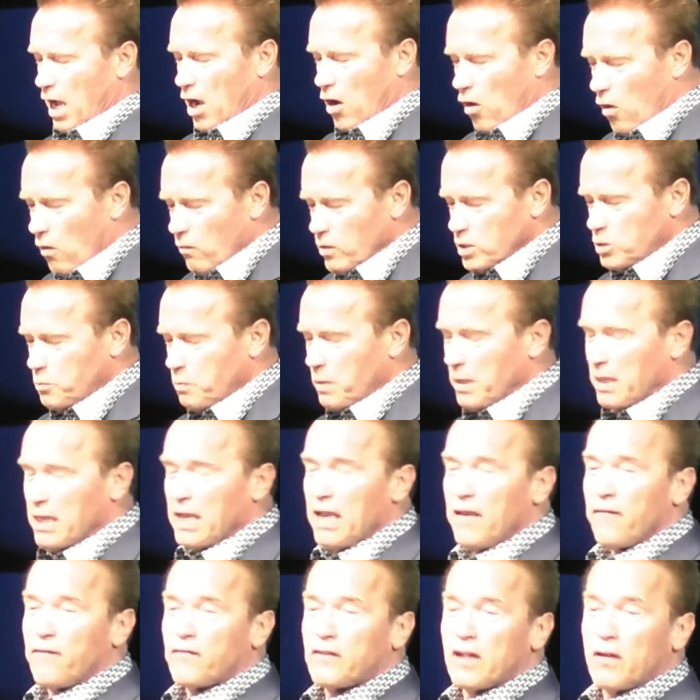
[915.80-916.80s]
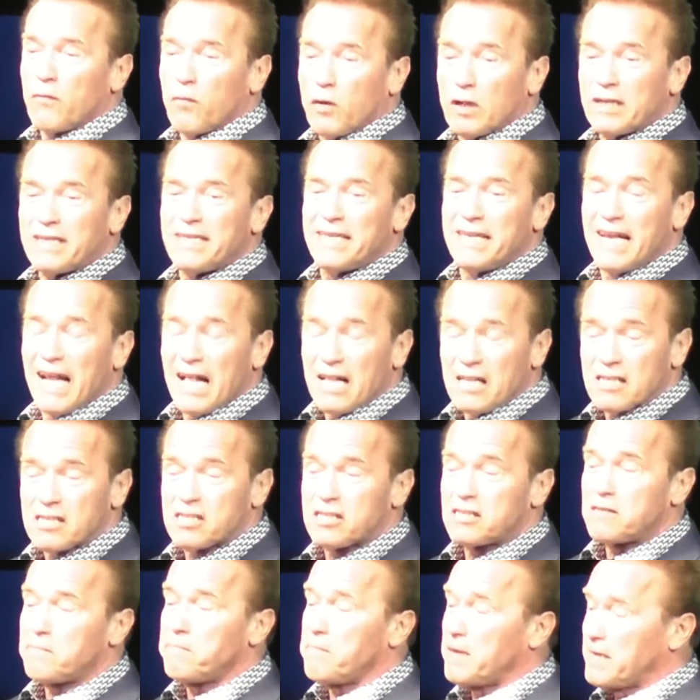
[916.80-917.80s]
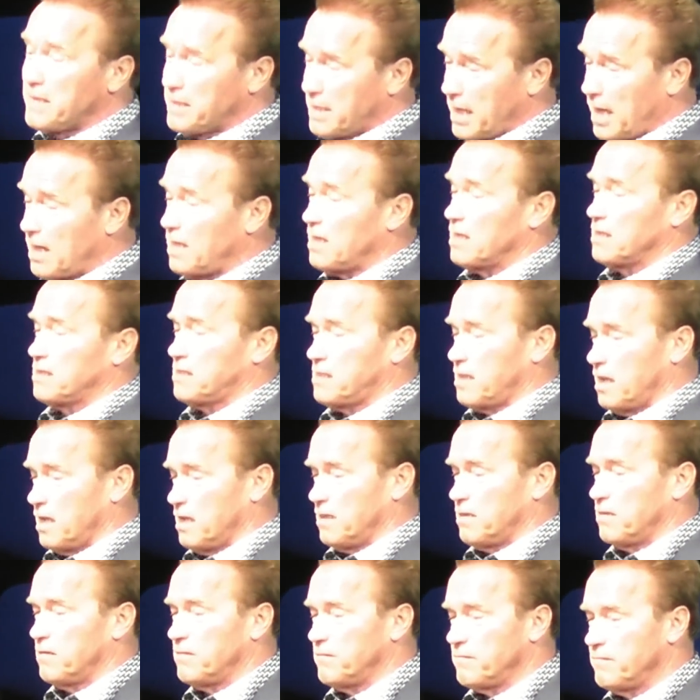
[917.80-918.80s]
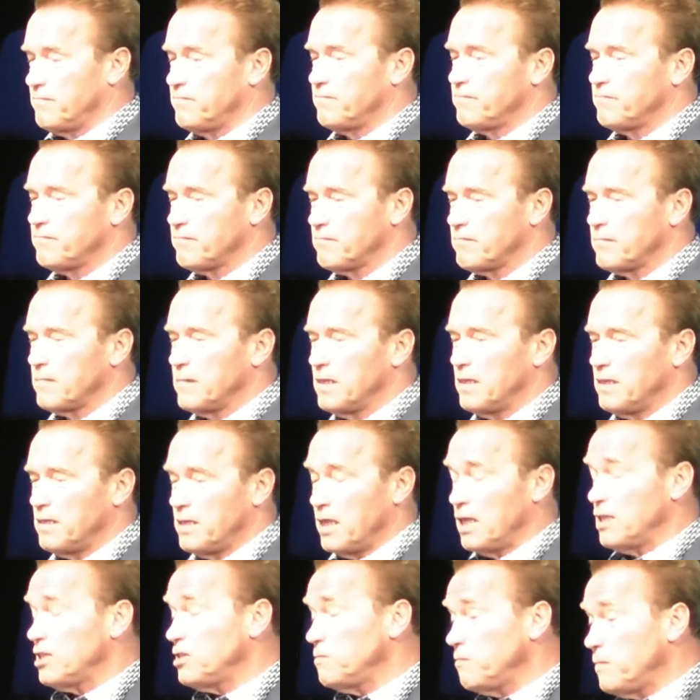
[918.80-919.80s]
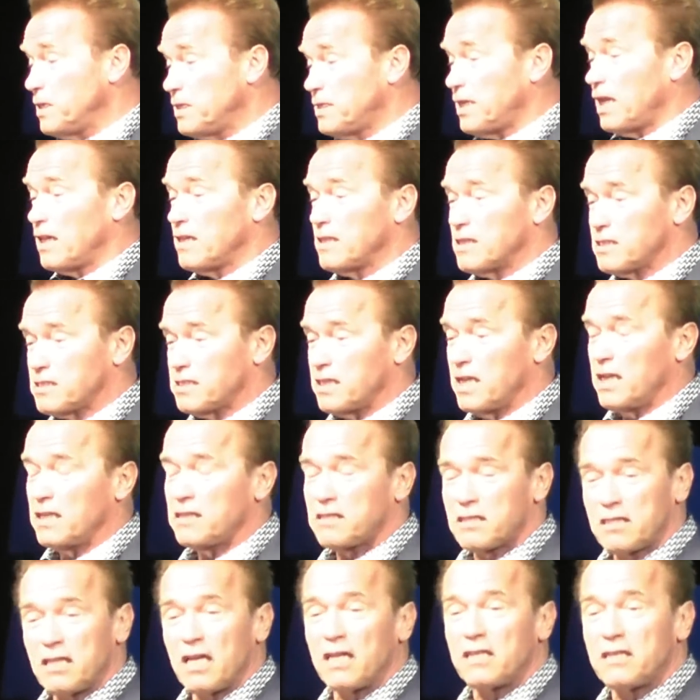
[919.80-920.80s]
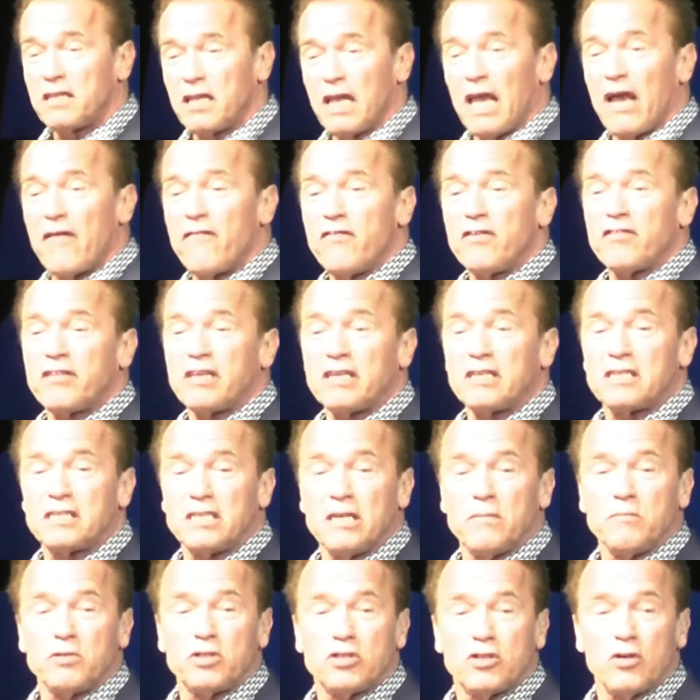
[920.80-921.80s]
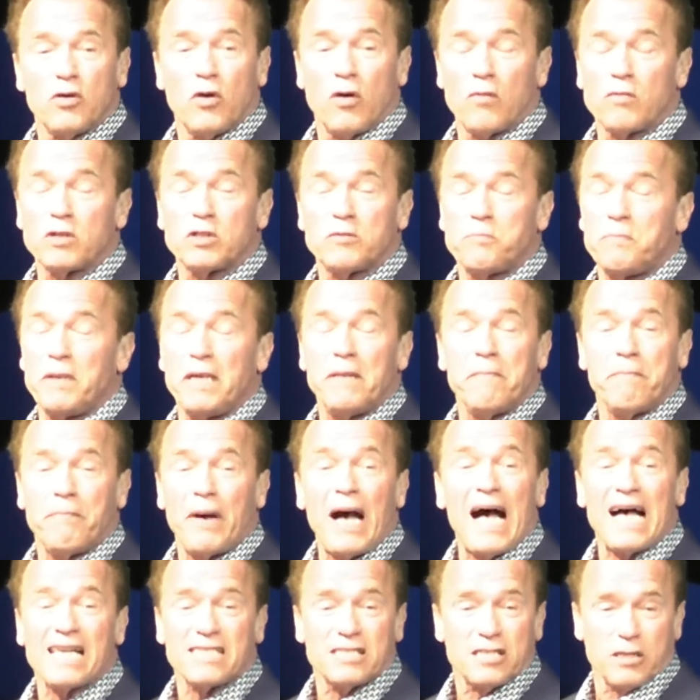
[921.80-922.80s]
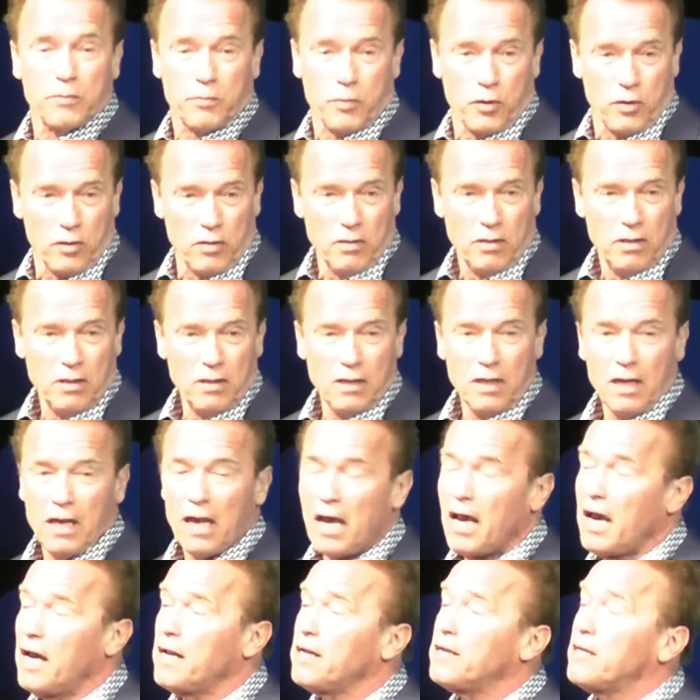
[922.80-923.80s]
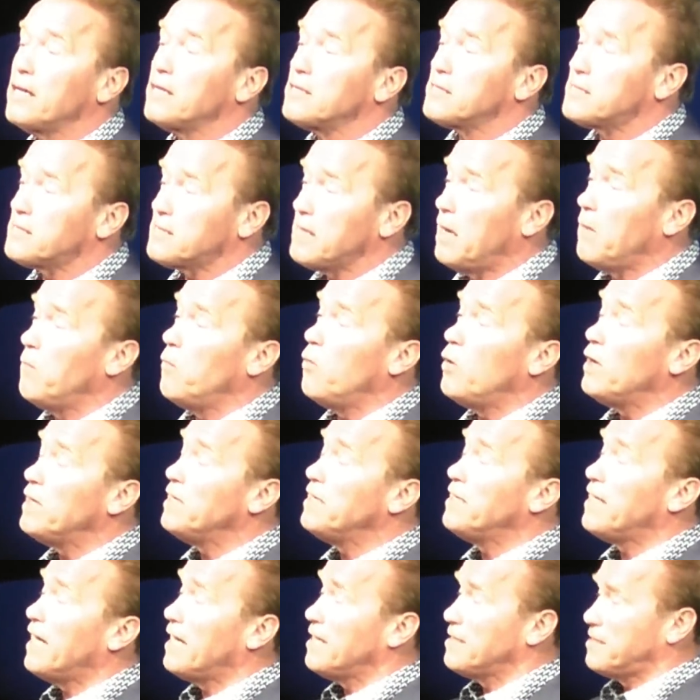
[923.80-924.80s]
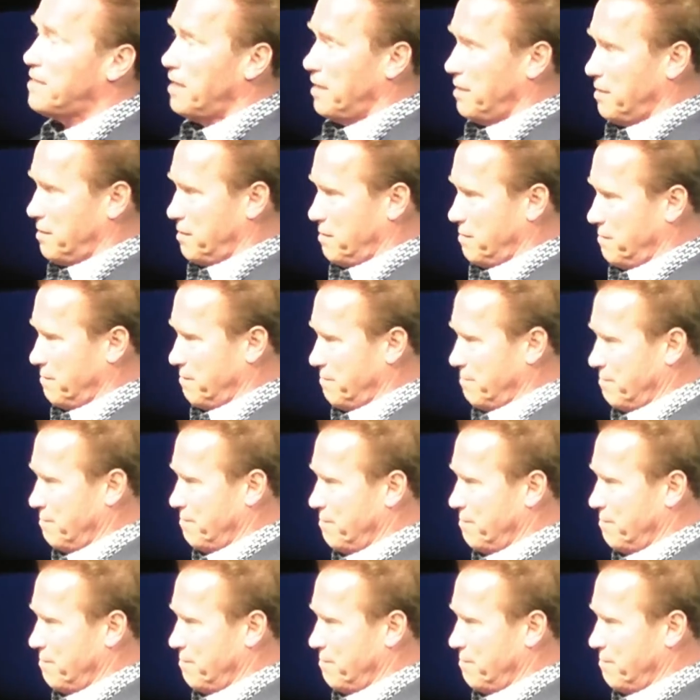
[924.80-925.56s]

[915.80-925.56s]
I always believed in what Nelson Mandela said. Nelson Mandela said that everything seems to always be impossible until someone does it.